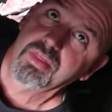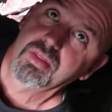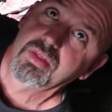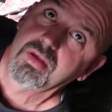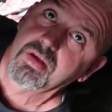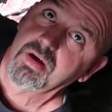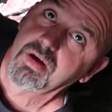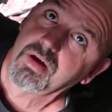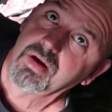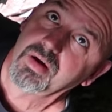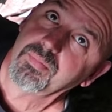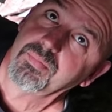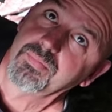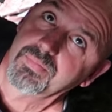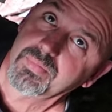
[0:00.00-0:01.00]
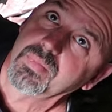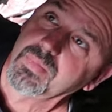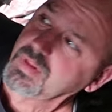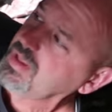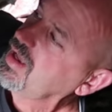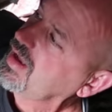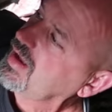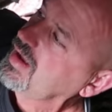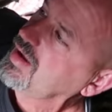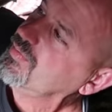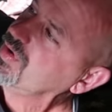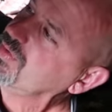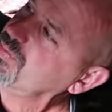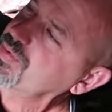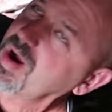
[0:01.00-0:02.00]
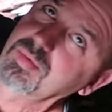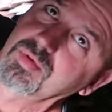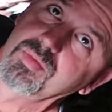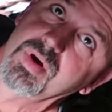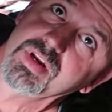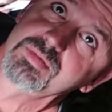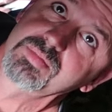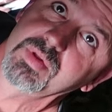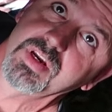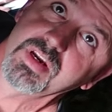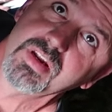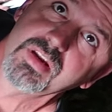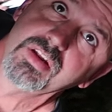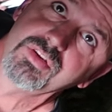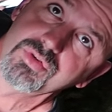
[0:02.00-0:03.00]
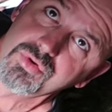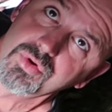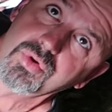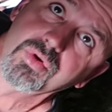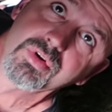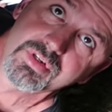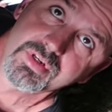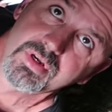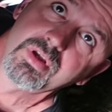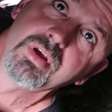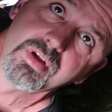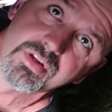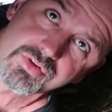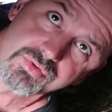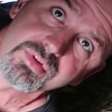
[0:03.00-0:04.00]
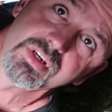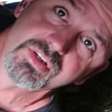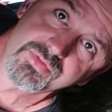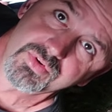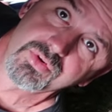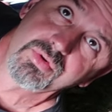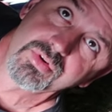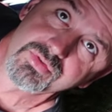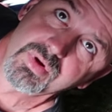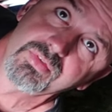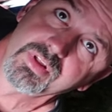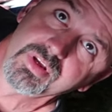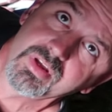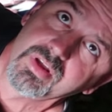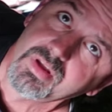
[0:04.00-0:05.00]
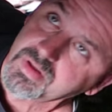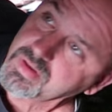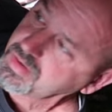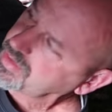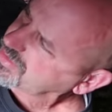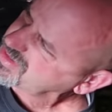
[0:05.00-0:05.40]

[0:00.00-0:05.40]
Um, Yeah, and we'd probably want to split it into two doors, Okay. two six foot doors roughly, Okay.